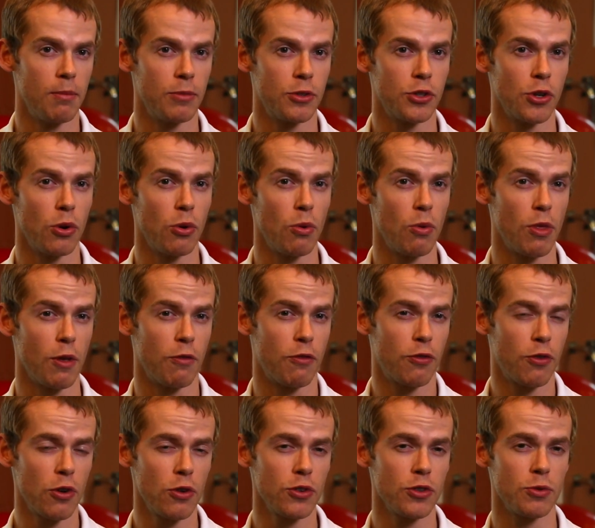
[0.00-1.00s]
So the
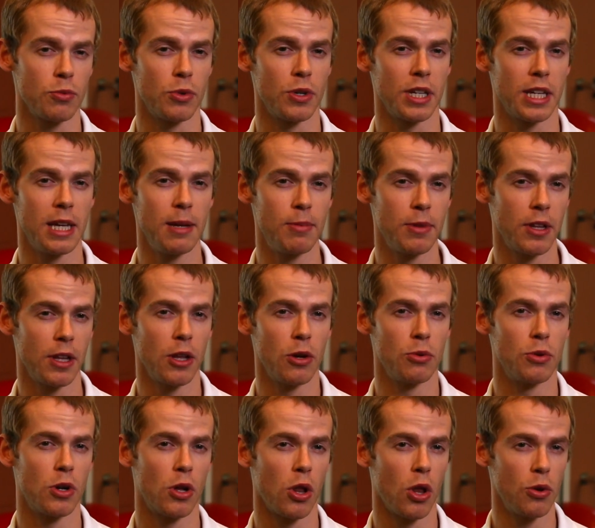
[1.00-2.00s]
first one, keeping the
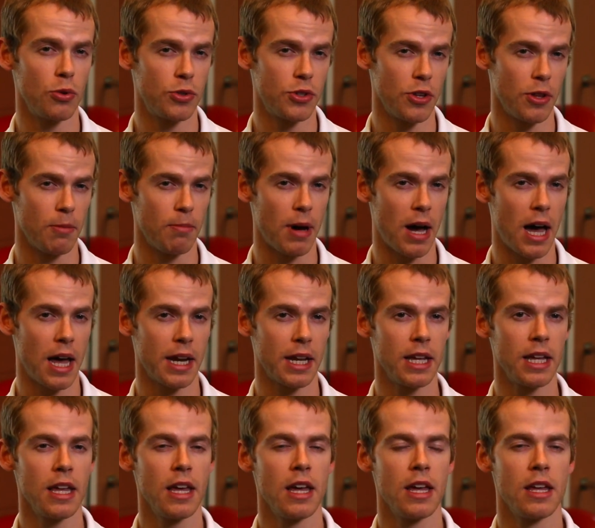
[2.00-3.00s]
load close to the
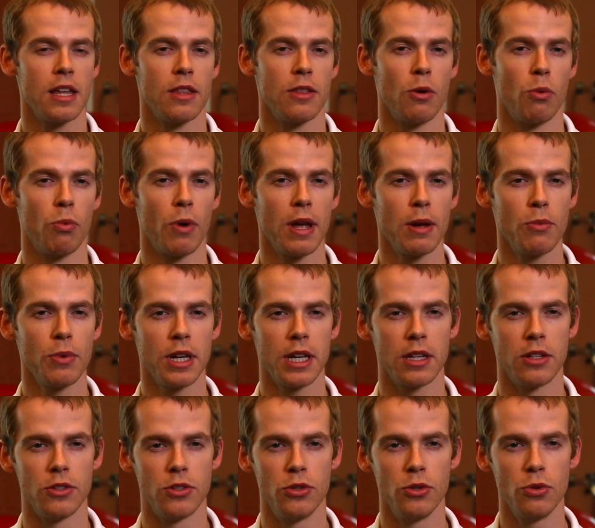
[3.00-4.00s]
body, the way we
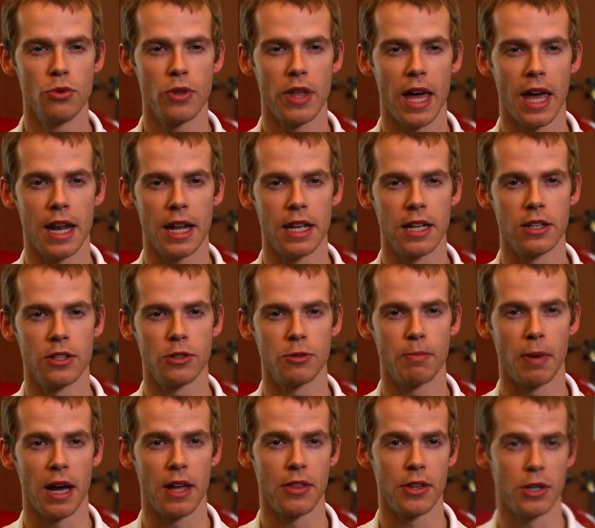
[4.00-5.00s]
can do that is
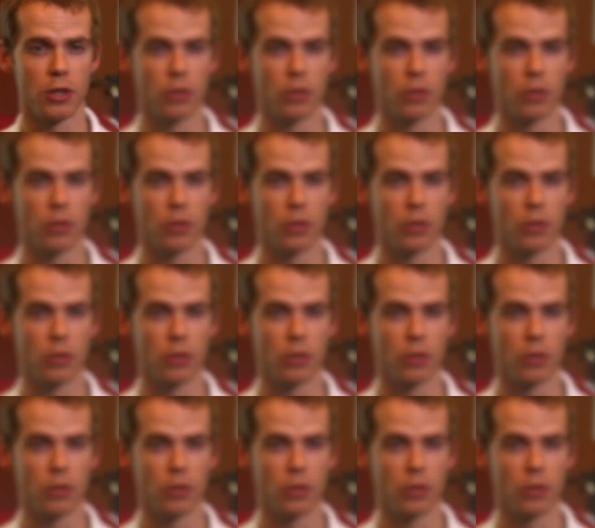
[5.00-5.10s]
by the